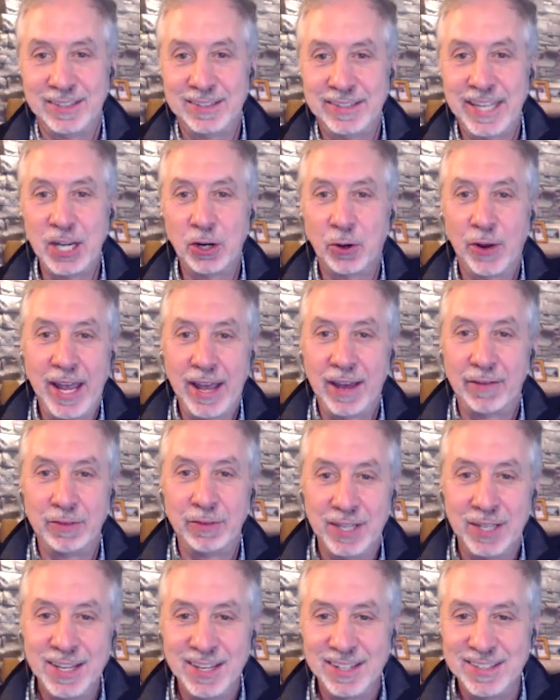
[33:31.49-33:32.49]
They don't
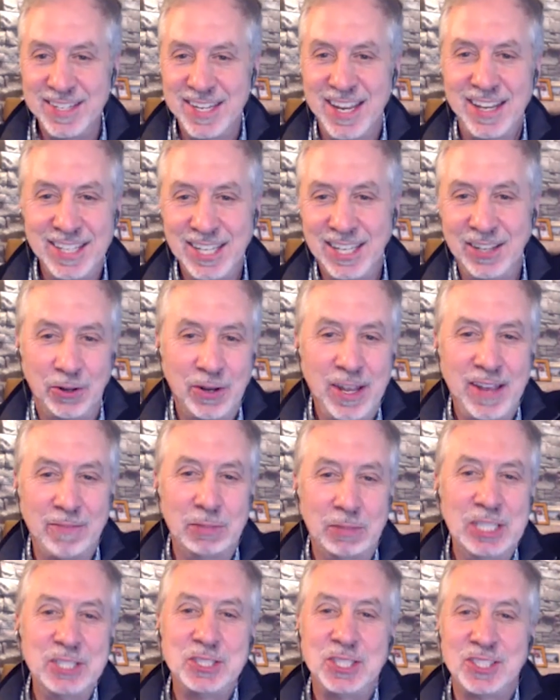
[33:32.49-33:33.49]
have, you know, they don't have
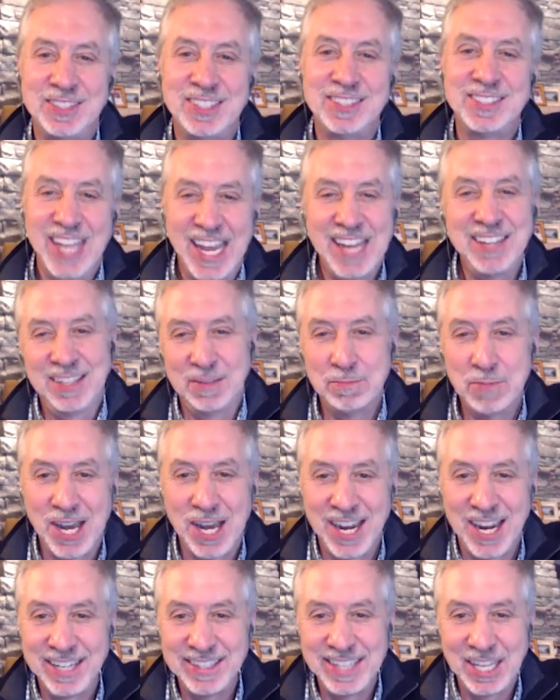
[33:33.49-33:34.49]
malicious intent in
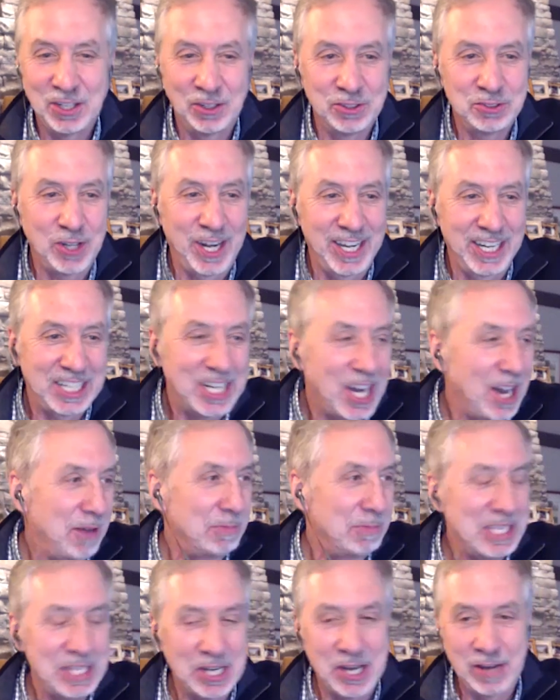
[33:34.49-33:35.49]
mind. They don't try to cut
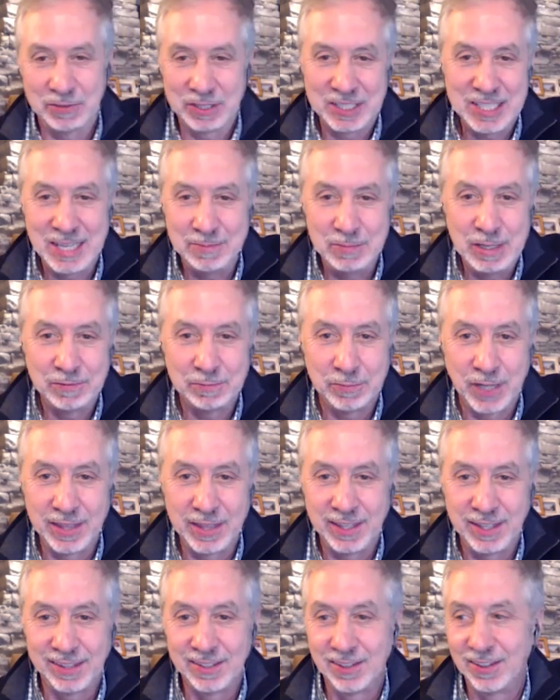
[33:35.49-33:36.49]
me off and keep me from my
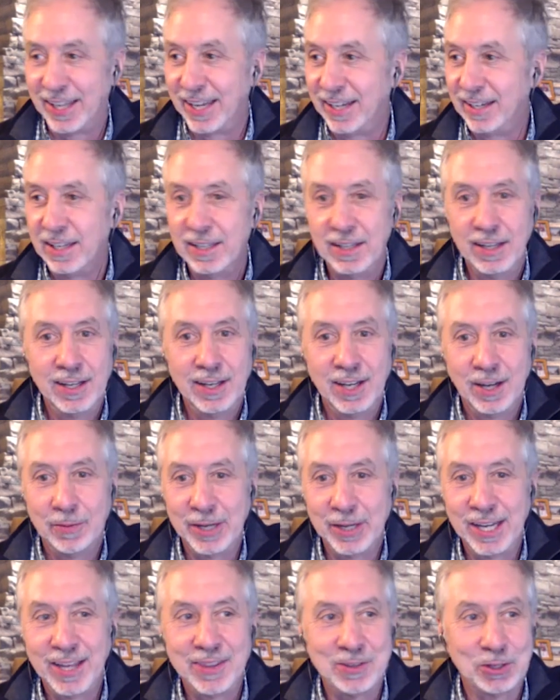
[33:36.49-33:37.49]
thing. They're like, oh
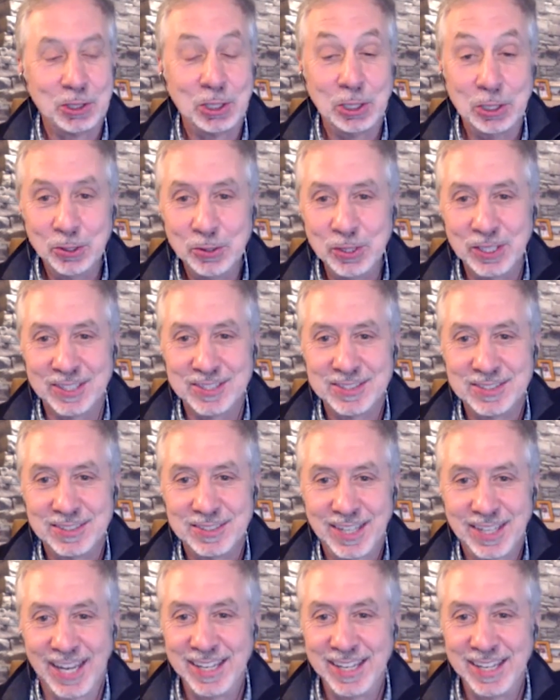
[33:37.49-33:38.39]
my God, they're clueless.